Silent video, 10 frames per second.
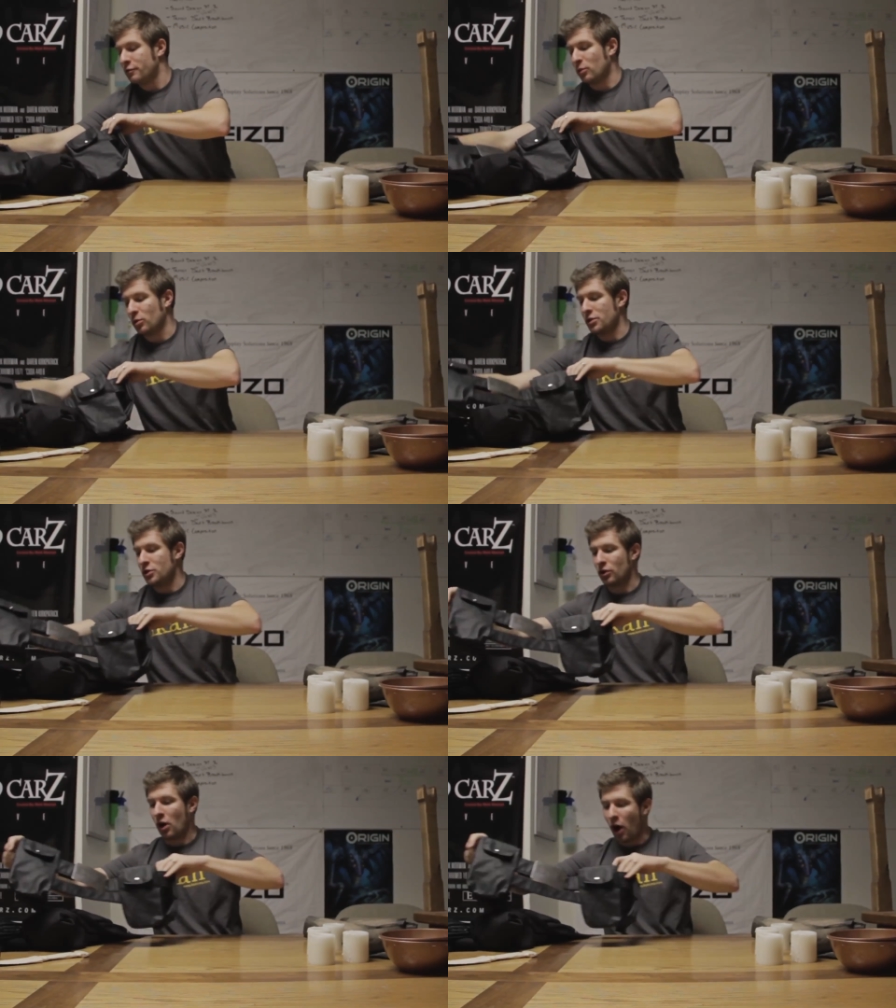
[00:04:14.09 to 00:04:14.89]
for
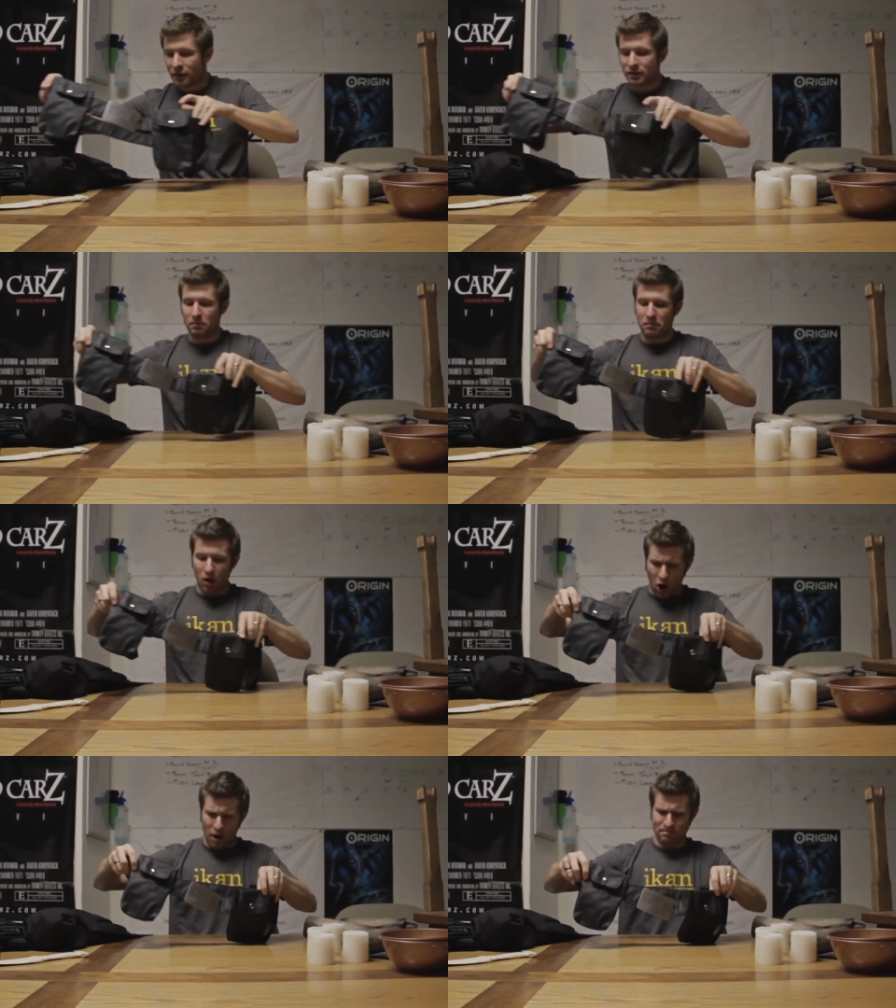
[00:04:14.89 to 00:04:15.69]
your awesome
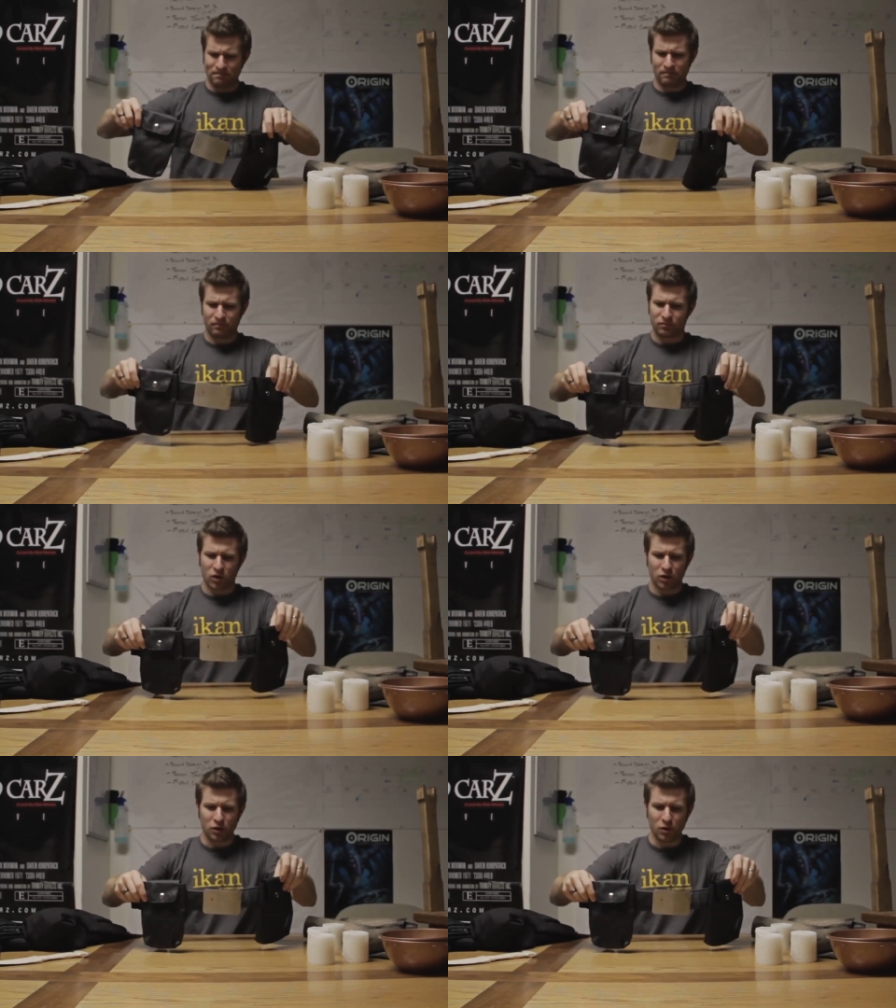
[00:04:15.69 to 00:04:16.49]
mom
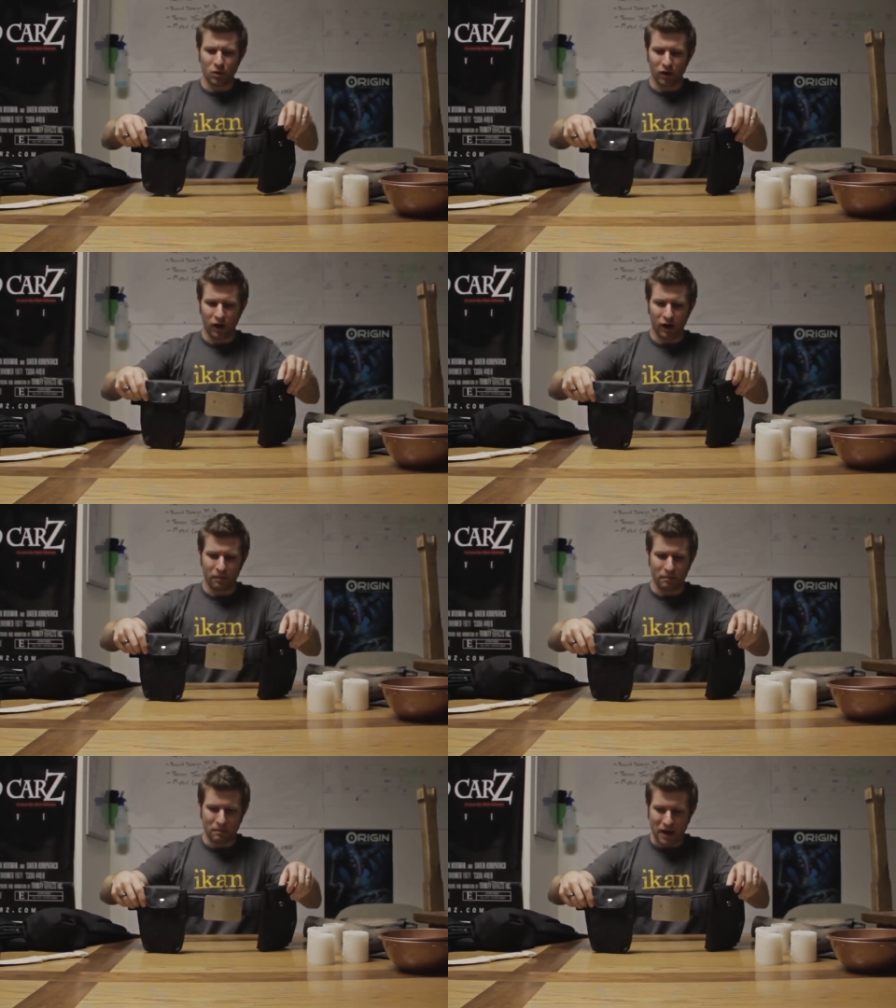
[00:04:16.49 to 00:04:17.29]
who
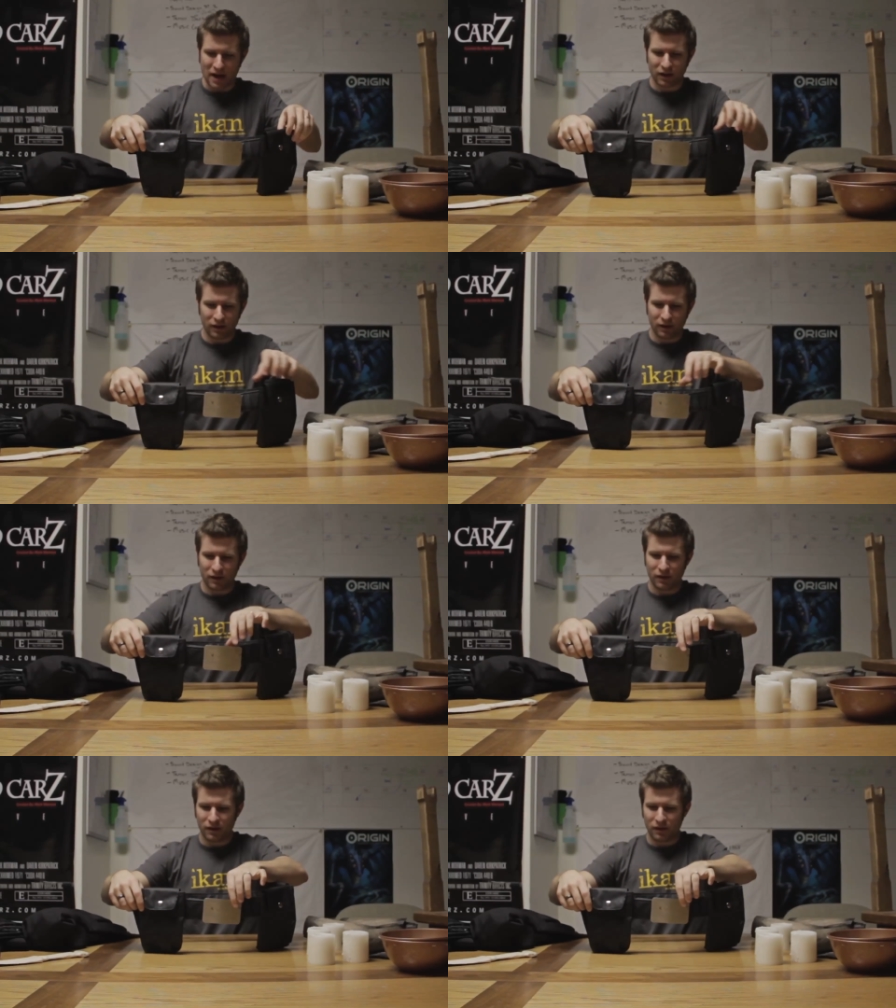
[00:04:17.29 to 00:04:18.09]
made
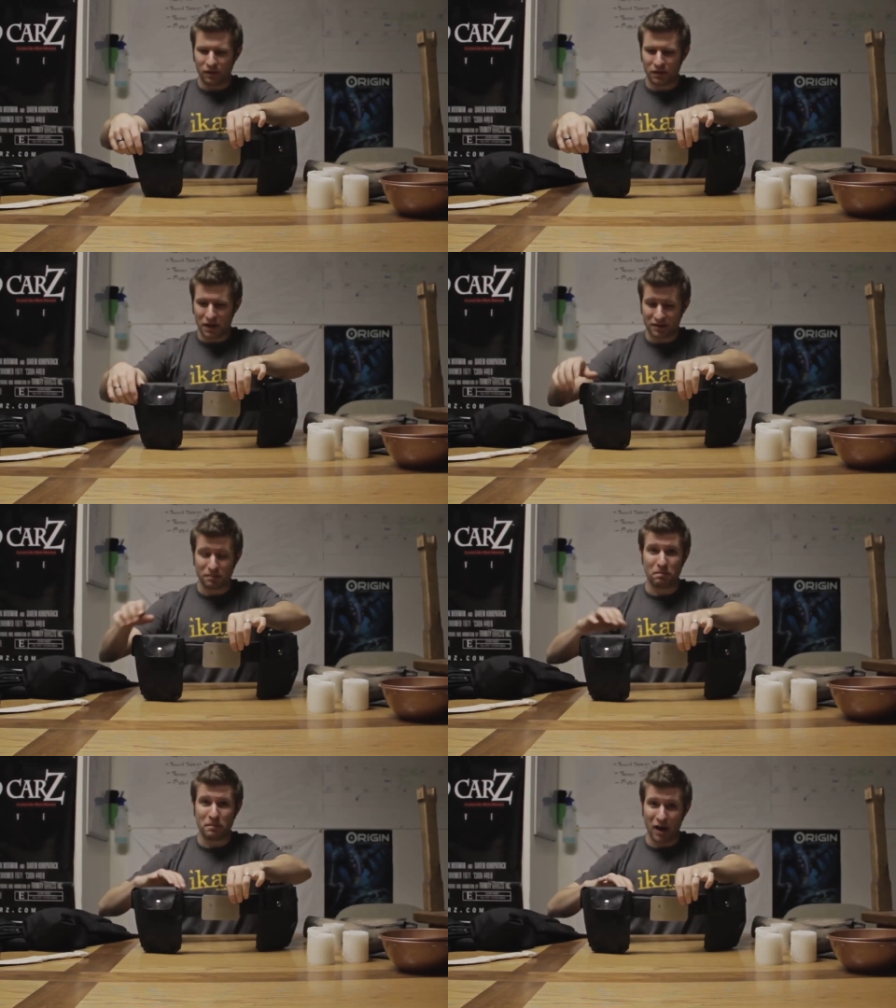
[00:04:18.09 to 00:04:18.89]
this
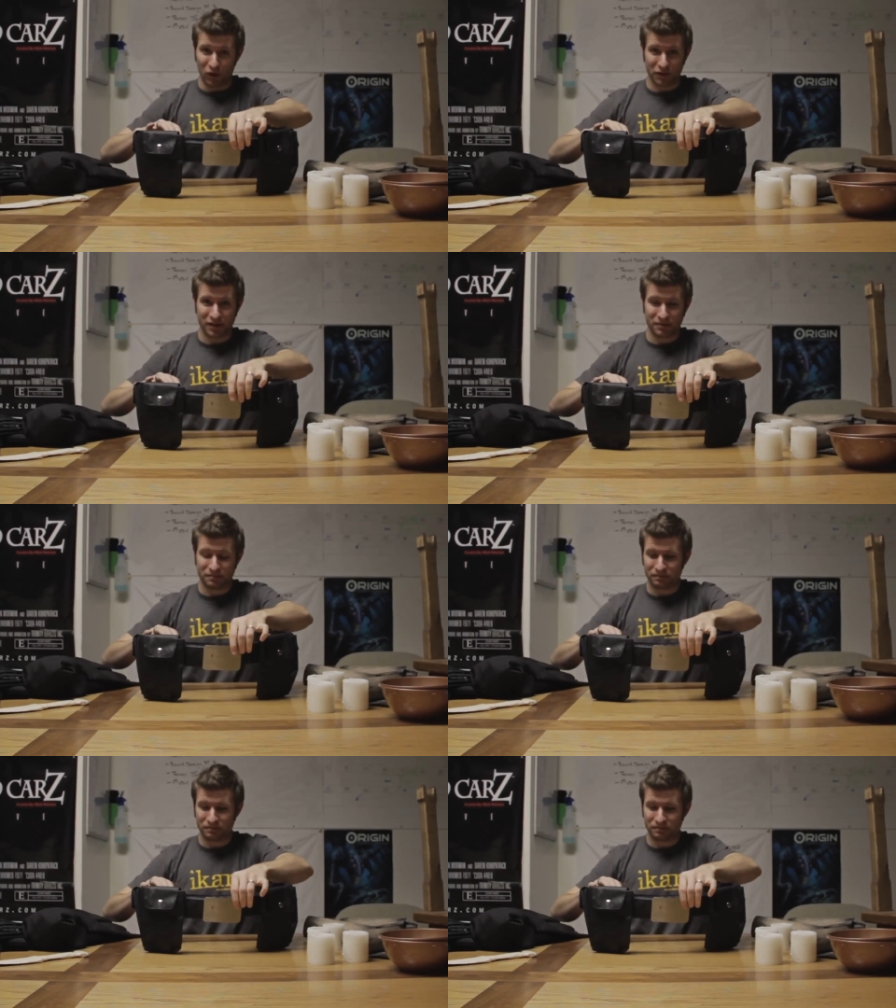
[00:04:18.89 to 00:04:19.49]
belt.